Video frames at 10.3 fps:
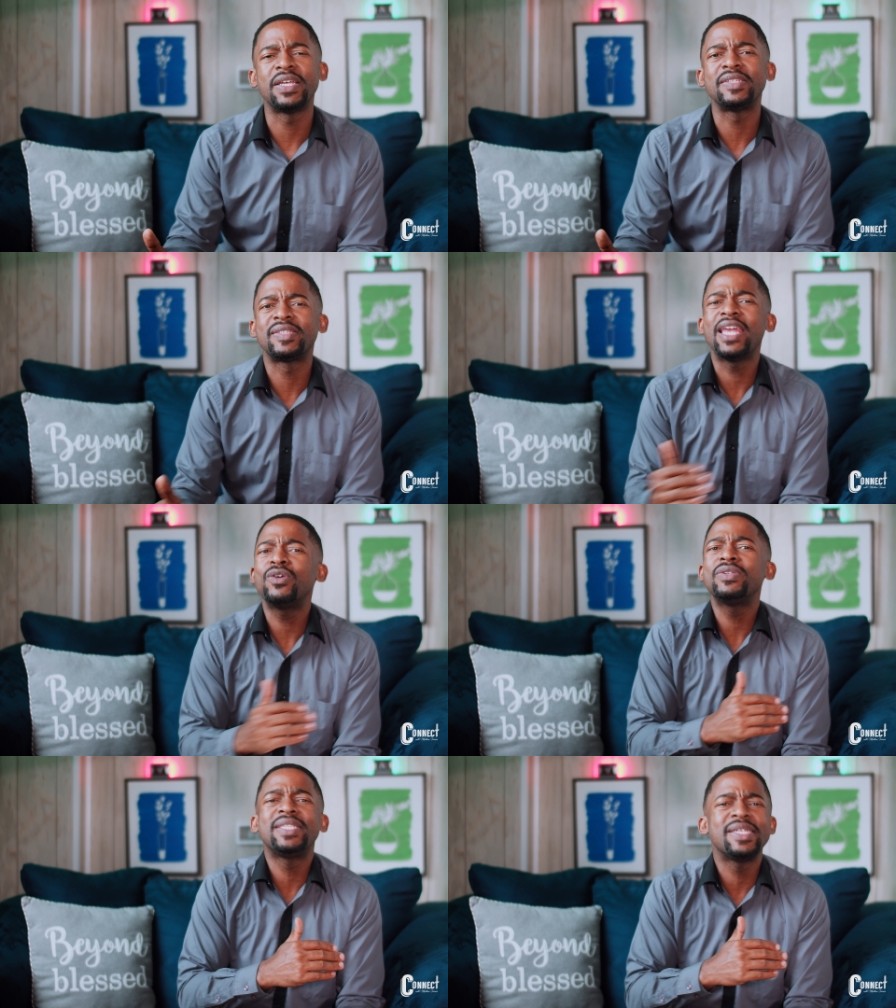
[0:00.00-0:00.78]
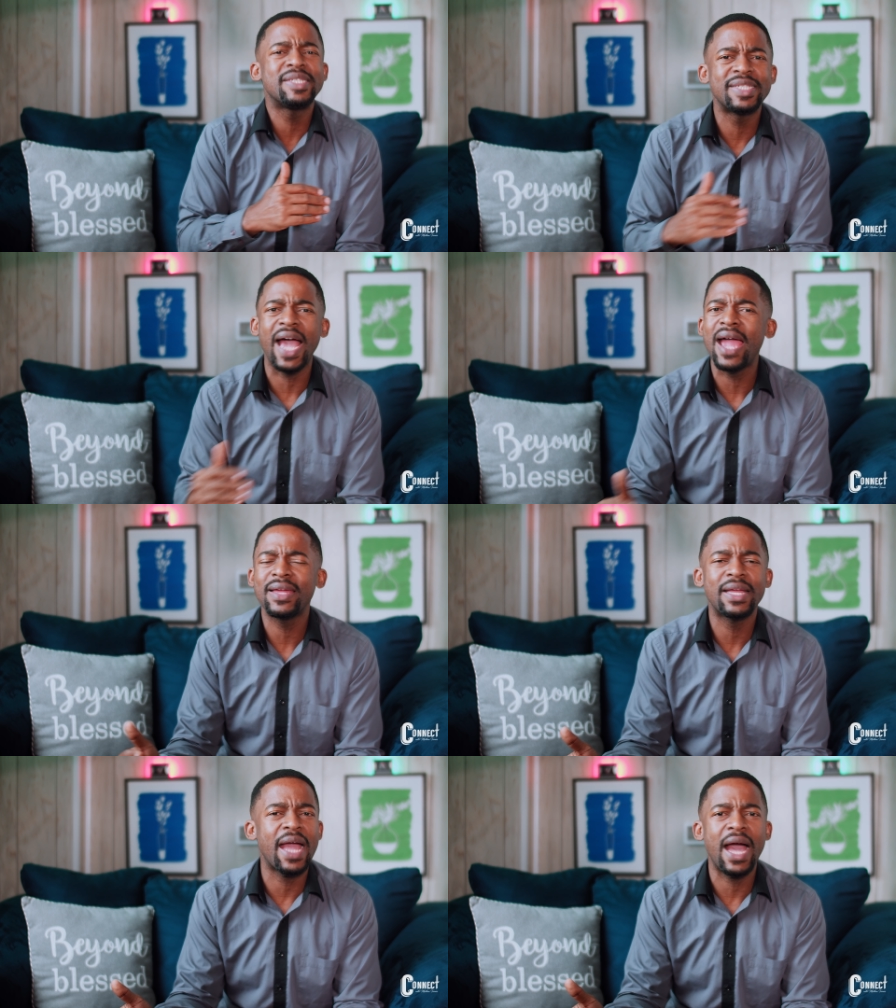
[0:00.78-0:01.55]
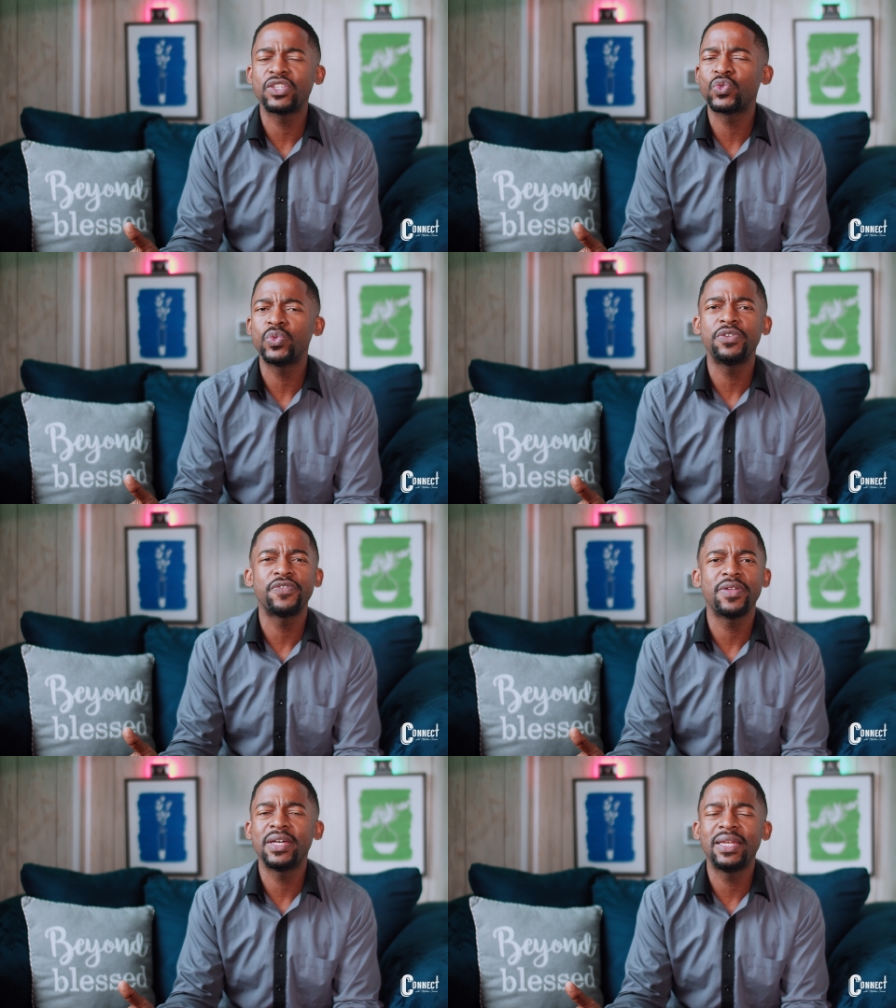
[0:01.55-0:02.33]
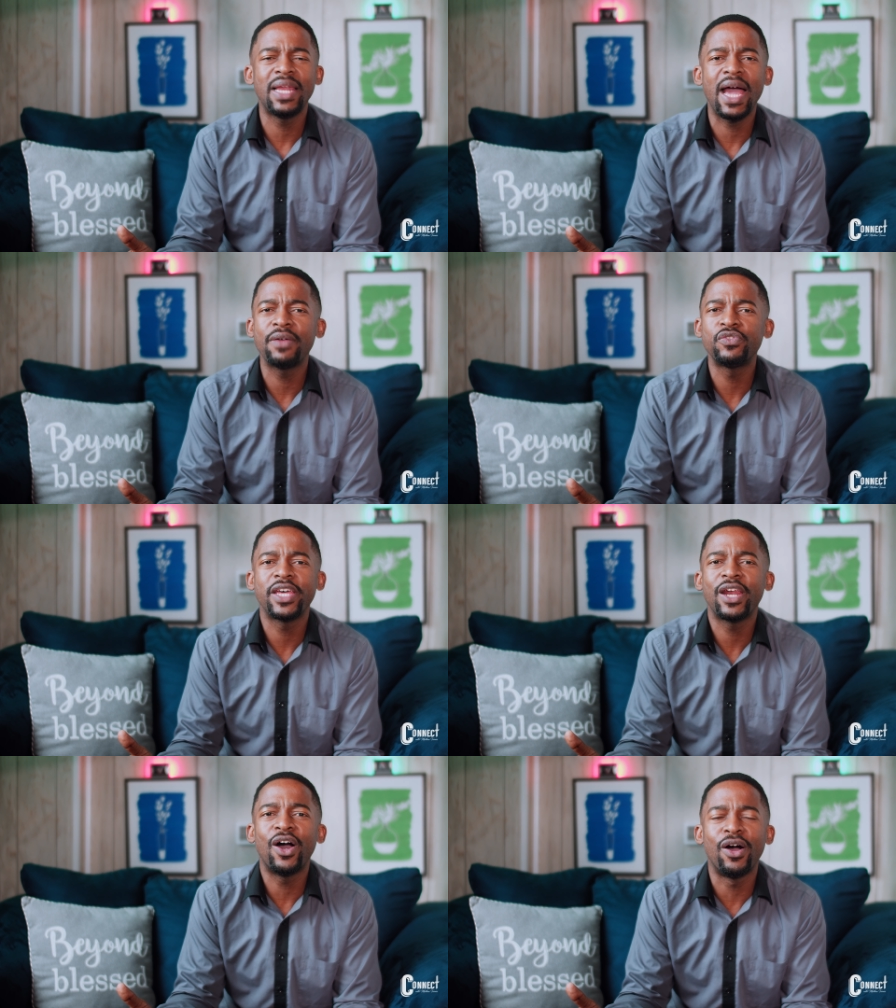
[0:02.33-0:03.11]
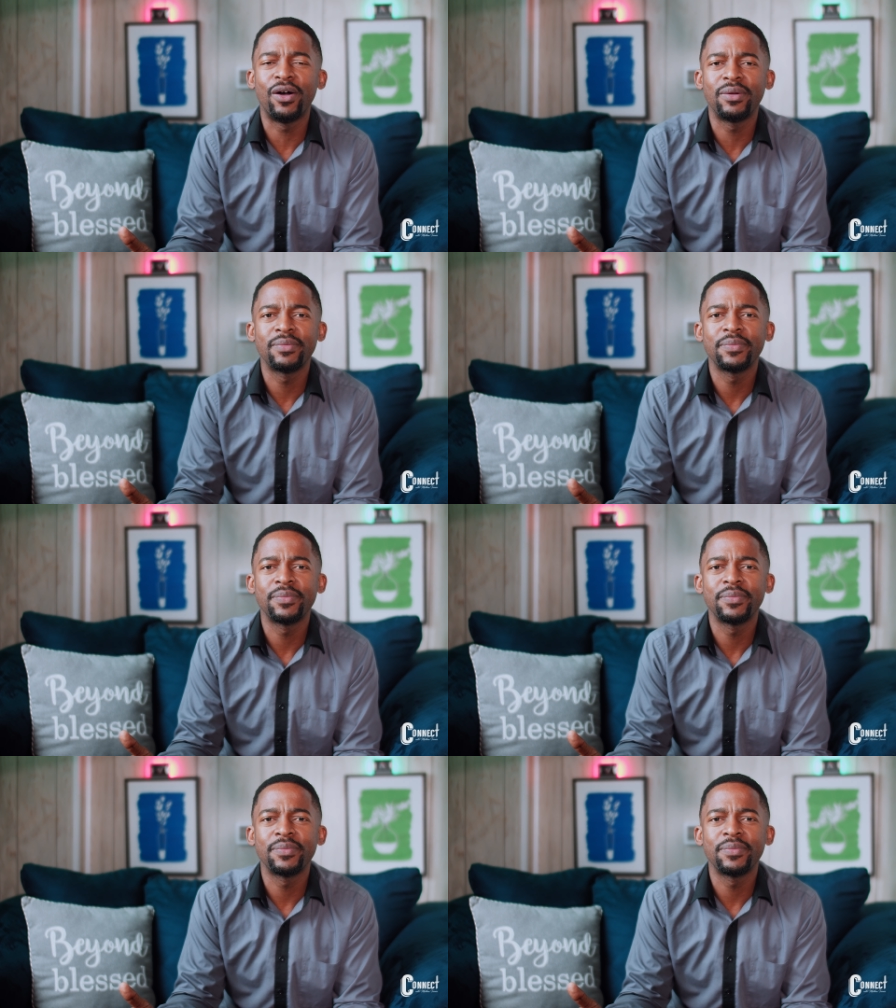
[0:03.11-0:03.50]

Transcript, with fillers: is they don't desire God's will for their lives at all.